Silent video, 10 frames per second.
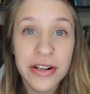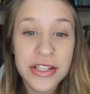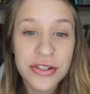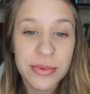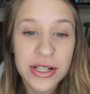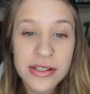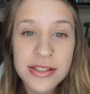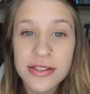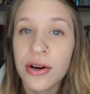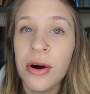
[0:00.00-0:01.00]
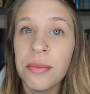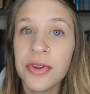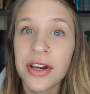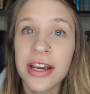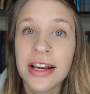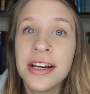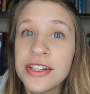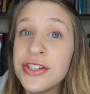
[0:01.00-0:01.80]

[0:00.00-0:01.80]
read two books, so I'm looking